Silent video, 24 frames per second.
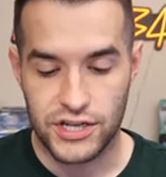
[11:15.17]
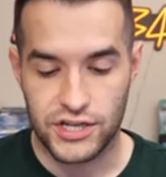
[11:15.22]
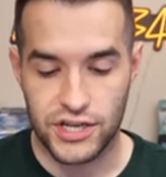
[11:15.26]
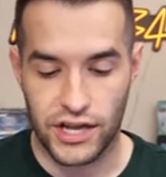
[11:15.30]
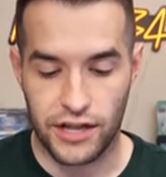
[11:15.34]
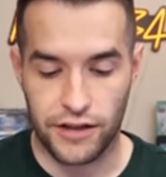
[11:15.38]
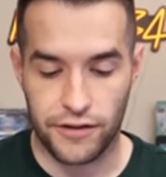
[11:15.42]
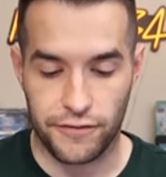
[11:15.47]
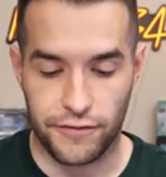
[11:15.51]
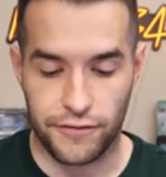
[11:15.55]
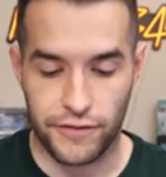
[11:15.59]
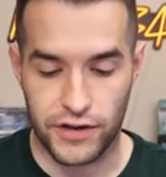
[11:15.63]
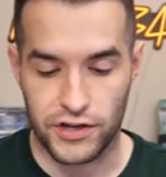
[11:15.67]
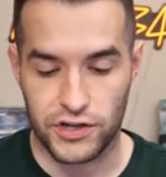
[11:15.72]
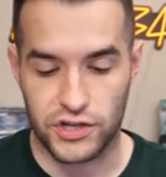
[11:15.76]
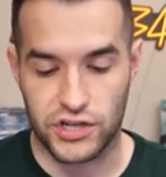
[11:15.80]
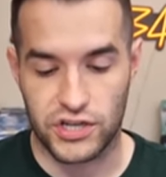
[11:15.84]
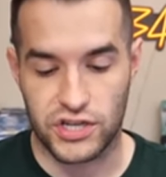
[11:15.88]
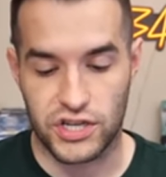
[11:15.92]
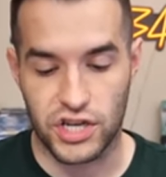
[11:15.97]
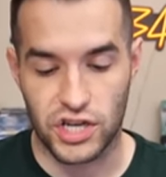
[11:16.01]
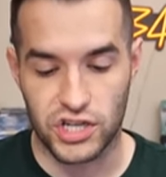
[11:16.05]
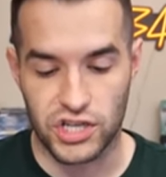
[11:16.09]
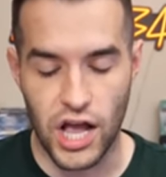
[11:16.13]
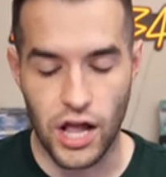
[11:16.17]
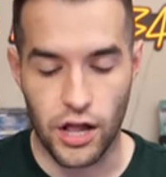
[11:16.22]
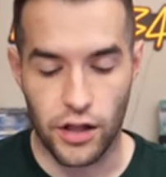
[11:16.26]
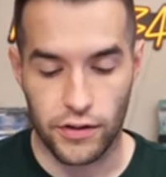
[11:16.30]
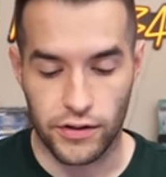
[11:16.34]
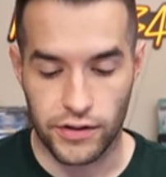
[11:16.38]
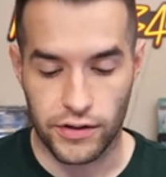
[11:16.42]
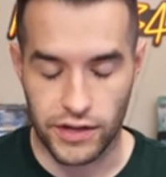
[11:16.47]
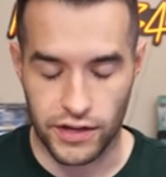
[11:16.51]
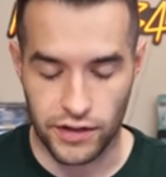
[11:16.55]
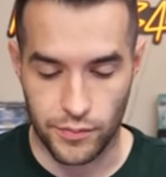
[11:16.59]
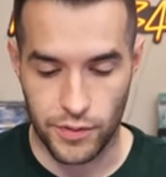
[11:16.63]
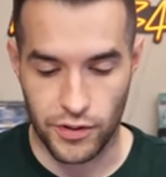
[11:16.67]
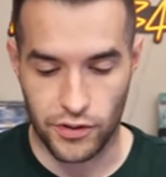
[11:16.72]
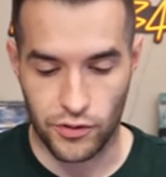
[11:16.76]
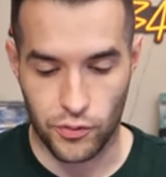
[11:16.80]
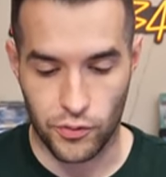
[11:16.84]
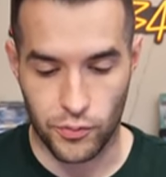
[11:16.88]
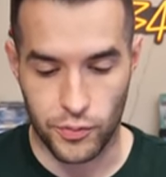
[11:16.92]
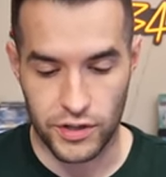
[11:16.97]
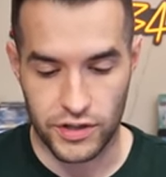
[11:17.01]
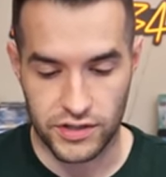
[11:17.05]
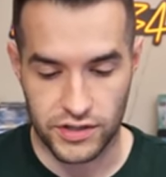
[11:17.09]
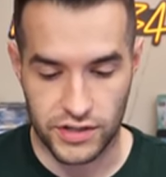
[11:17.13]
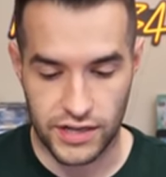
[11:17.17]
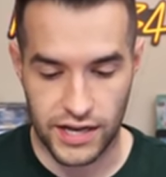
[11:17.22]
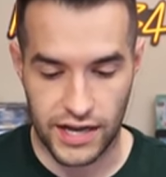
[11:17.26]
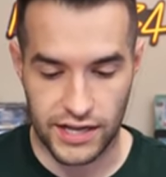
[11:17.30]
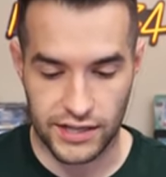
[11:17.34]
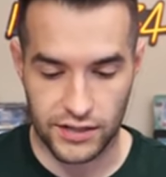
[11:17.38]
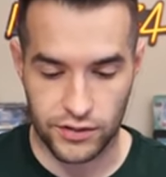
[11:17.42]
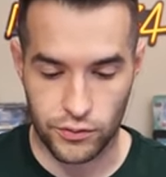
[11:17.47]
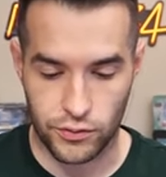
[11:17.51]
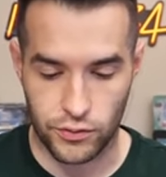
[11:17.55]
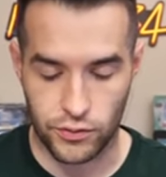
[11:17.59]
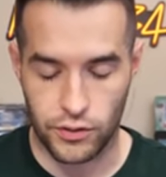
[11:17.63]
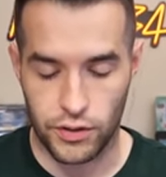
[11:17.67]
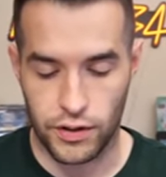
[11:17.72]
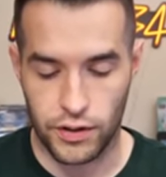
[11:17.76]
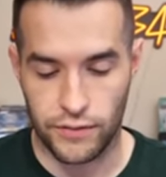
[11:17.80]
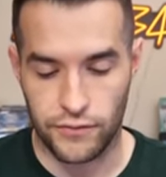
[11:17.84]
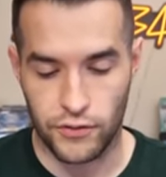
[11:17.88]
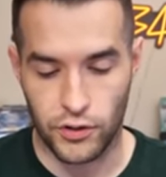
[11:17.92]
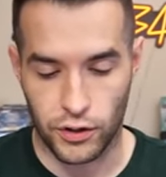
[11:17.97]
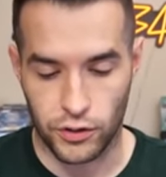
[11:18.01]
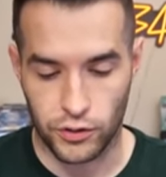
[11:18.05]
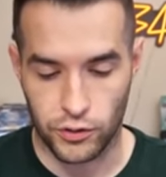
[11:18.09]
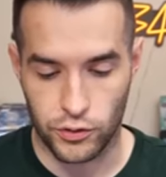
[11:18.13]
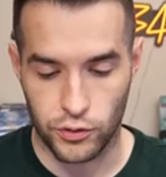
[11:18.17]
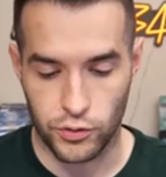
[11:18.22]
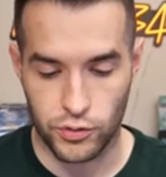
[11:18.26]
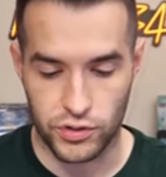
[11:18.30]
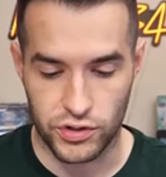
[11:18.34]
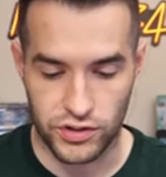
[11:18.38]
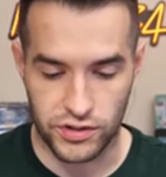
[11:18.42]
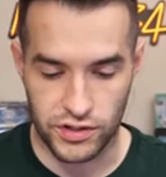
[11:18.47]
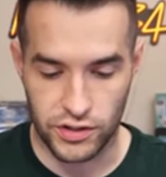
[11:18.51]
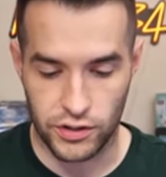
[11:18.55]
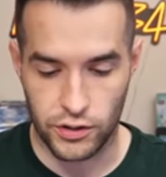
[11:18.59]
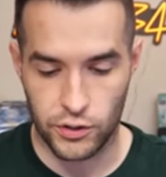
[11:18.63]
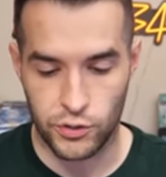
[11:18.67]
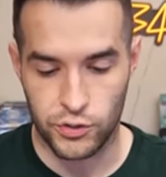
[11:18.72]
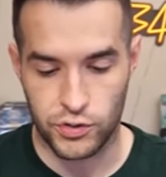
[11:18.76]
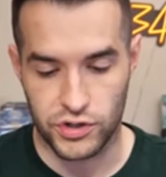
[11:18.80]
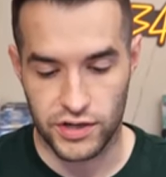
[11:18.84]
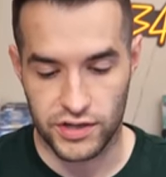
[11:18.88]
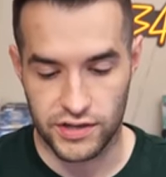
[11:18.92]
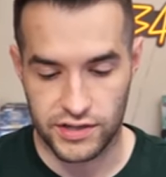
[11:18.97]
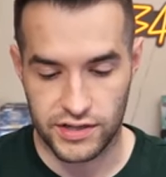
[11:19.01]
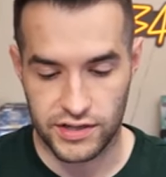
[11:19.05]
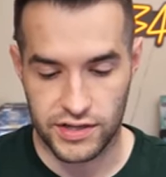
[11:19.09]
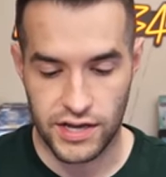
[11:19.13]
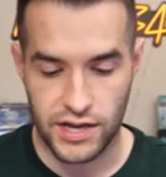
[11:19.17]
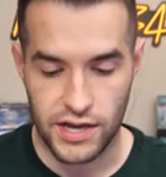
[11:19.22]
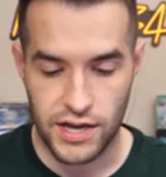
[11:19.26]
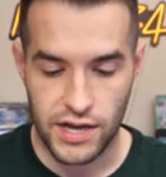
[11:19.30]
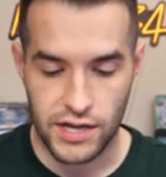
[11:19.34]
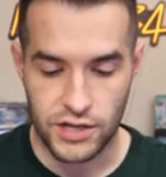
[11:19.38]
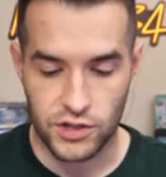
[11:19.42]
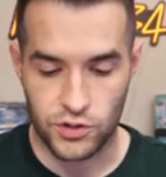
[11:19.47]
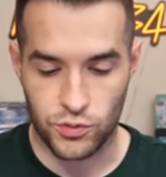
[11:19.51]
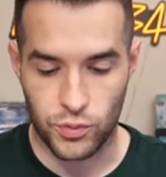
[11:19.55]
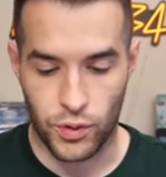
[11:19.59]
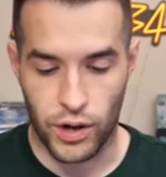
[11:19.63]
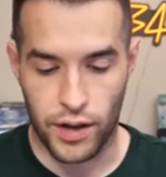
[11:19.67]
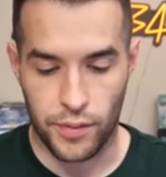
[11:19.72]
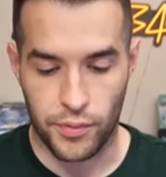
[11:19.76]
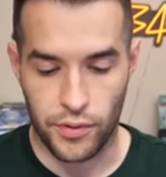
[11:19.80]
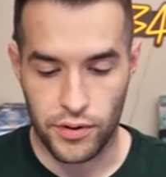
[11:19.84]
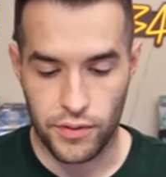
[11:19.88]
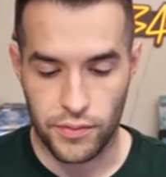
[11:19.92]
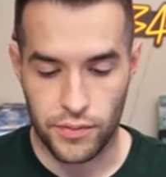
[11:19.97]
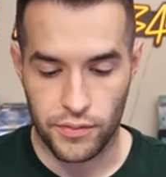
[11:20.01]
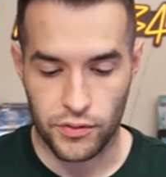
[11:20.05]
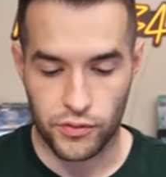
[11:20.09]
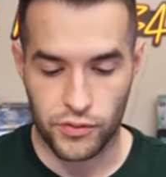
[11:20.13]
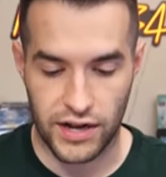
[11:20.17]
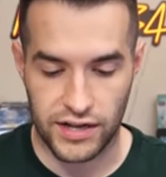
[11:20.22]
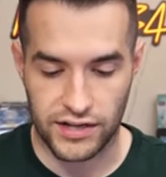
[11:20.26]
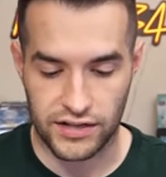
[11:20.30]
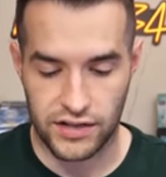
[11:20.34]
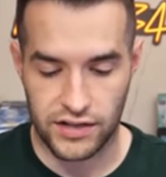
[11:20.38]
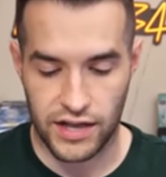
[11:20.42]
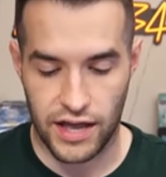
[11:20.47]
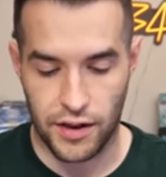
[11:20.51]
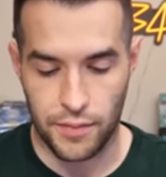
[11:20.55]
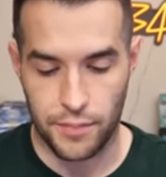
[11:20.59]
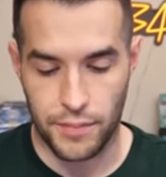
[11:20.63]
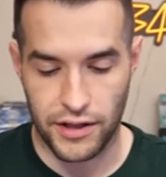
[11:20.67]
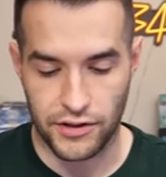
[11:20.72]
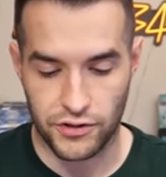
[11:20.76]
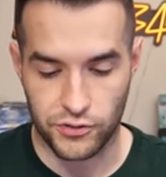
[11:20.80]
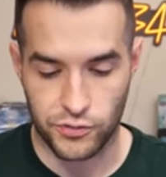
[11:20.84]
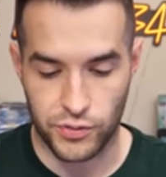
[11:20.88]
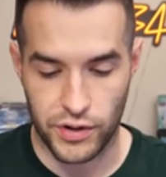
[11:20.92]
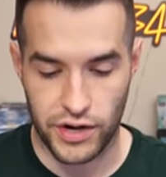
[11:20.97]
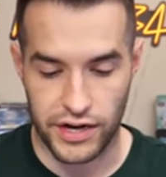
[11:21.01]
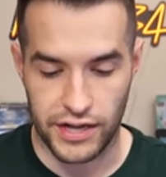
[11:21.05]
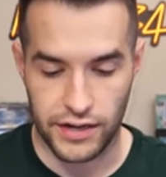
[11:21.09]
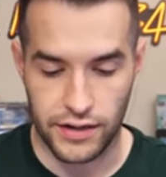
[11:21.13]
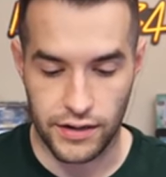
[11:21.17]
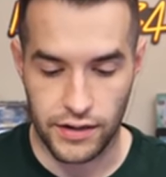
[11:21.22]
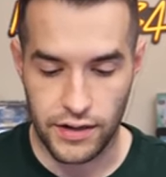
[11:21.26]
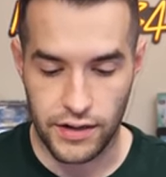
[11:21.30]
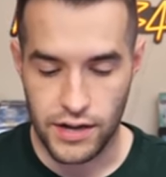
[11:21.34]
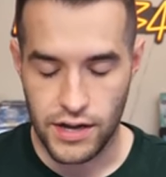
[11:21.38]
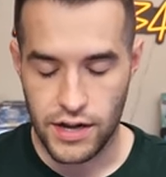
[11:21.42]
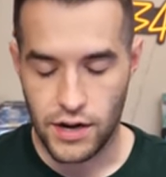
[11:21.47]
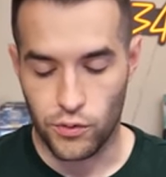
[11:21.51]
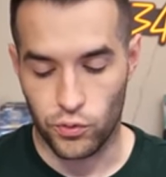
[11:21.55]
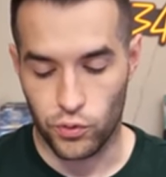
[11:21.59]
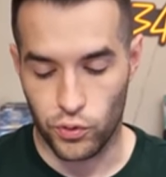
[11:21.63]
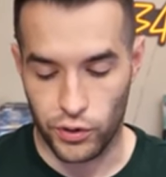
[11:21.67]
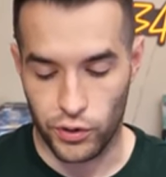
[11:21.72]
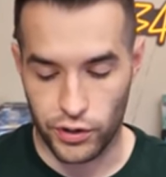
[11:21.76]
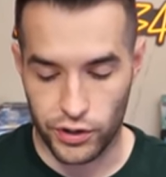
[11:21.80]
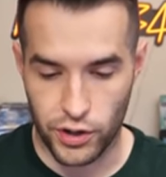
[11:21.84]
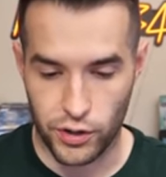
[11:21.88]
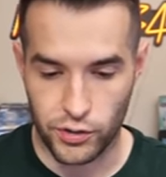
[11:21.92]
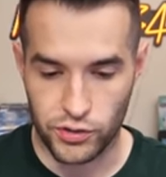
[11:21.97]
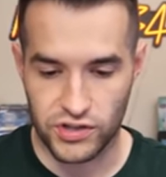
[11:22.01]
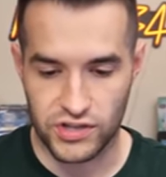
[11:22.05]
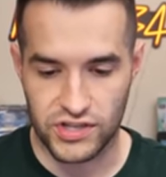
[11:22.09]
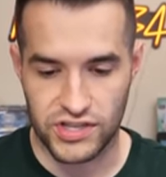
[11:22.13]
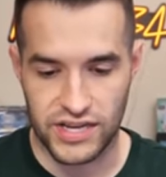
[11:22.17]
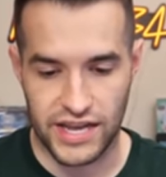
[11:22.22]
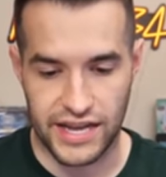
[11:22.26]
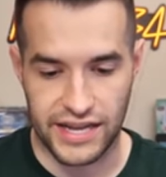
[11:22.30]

Jellyfish, Kozel, King of Mythical Beasts, Castle of Dark Illusions, Illusionist, Swamp, Crass Clown, Miles Radiant, Roaring Ocean